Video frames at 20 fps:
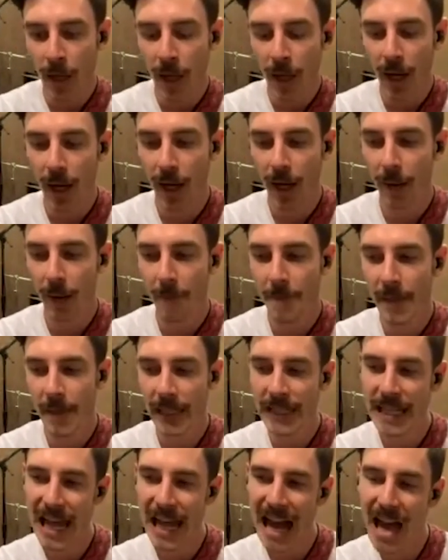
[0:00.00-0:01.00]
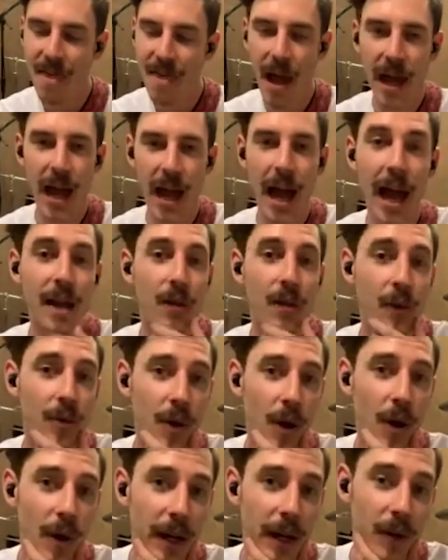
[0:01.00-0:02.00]
But I don't
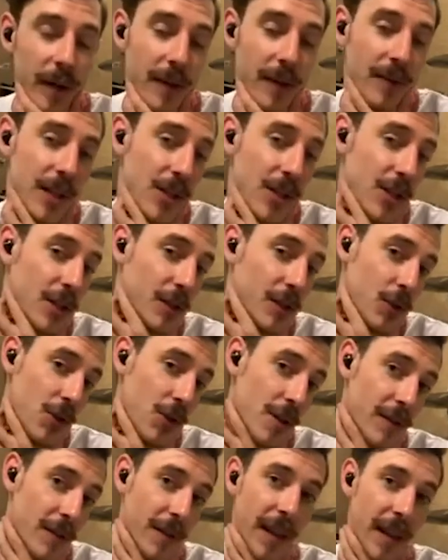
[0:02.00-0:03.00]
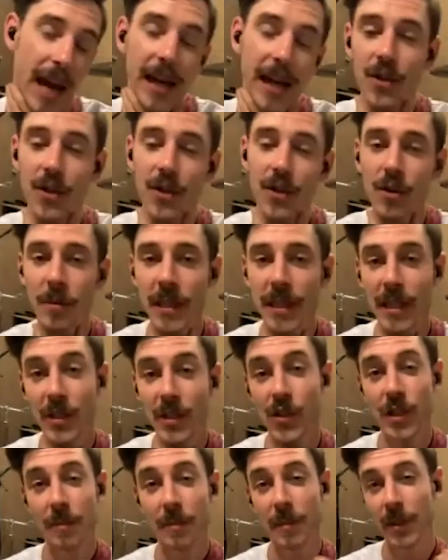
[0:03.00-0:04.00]
know. I don't have any solution for that answer because I
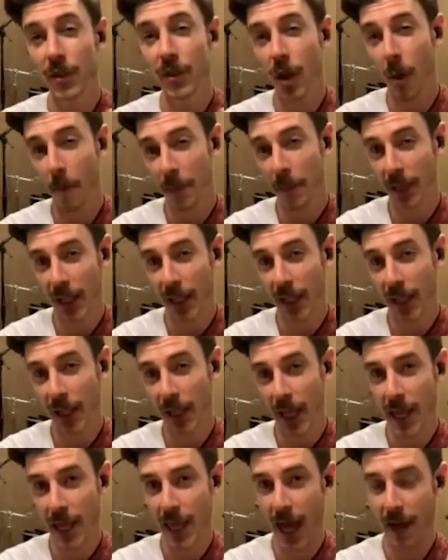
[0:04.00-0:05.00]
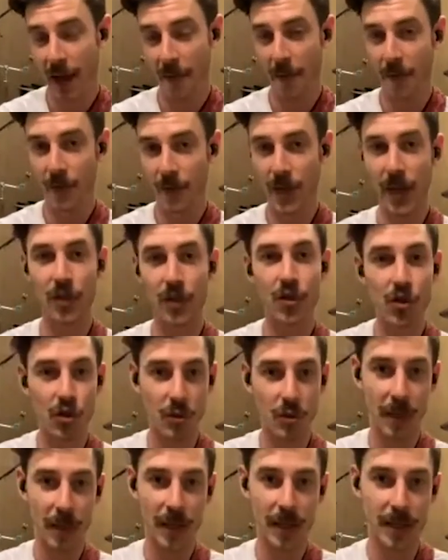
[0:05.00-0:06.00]
just simply don't play that
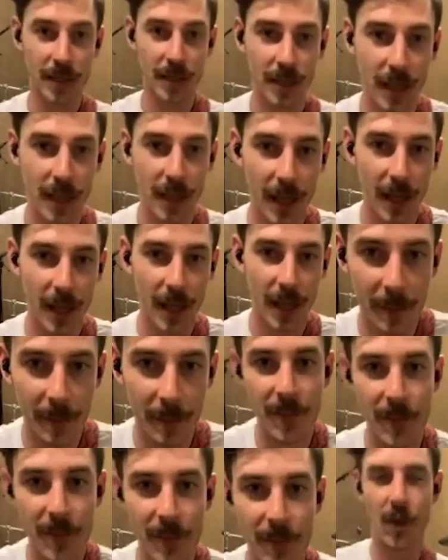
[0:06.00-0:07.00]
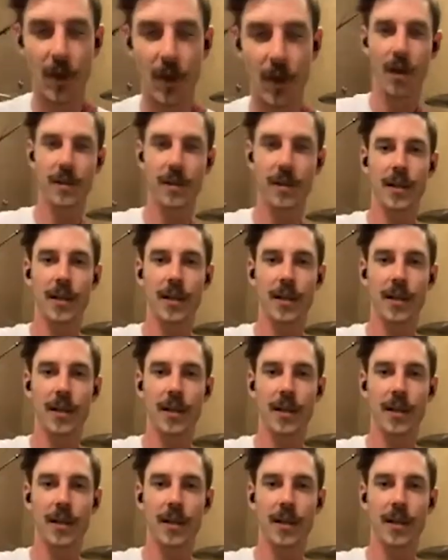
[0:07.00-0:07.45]
instrument in this context.